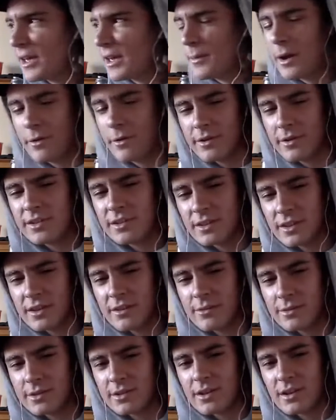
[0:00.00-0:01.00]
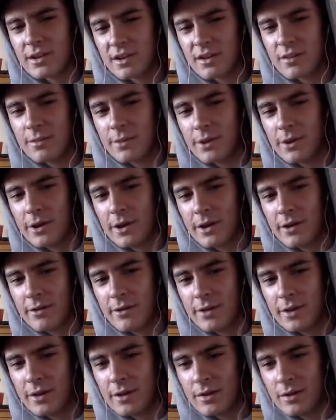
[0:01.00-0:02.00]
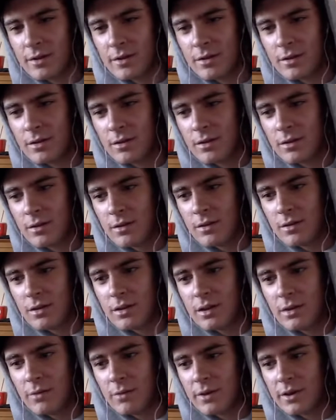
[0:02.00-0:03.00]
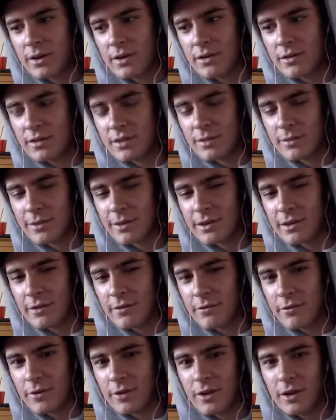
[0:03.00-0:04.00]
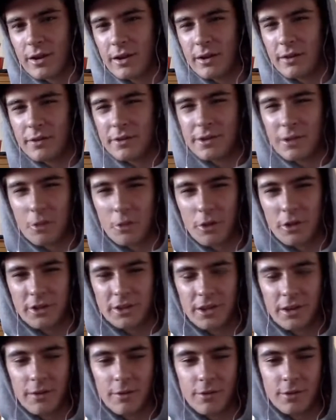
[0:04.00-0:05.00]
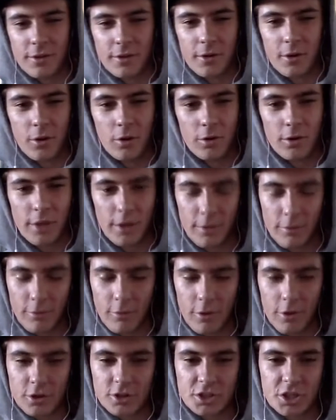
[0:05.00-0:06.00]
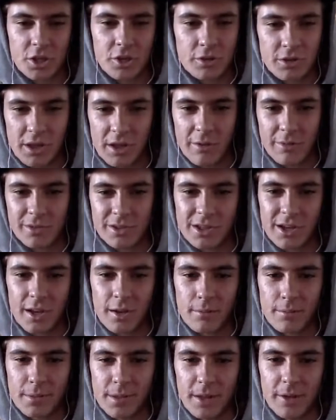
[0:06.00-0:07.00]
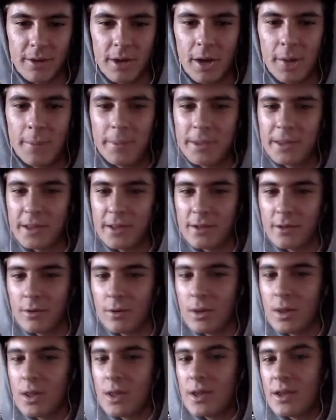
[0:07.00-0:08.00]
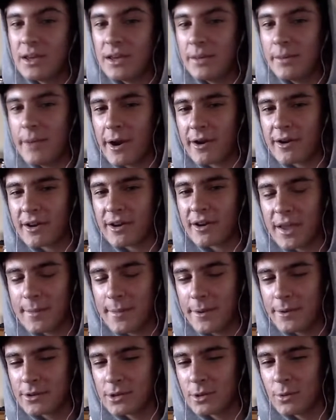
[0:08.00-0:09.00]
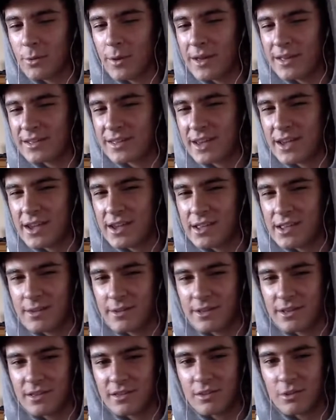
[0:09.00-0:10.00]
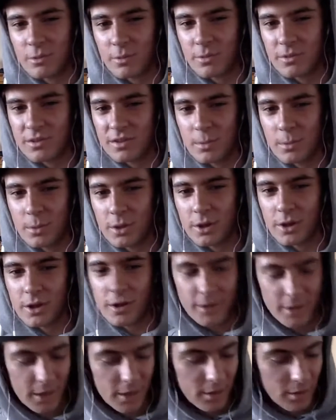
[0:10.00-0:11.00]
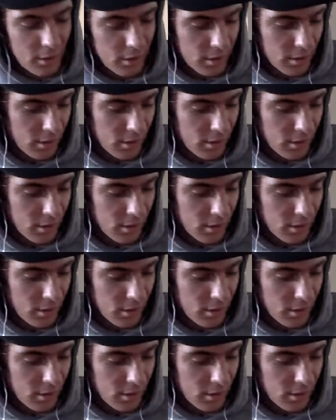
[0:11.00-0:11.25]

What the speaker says: that came out recently, he was talking about how he wanted to do something different, and I think they thought that the whole like runner toe thing was gonna like blow up, and then the America came out with the Westgate that was like super similar, and then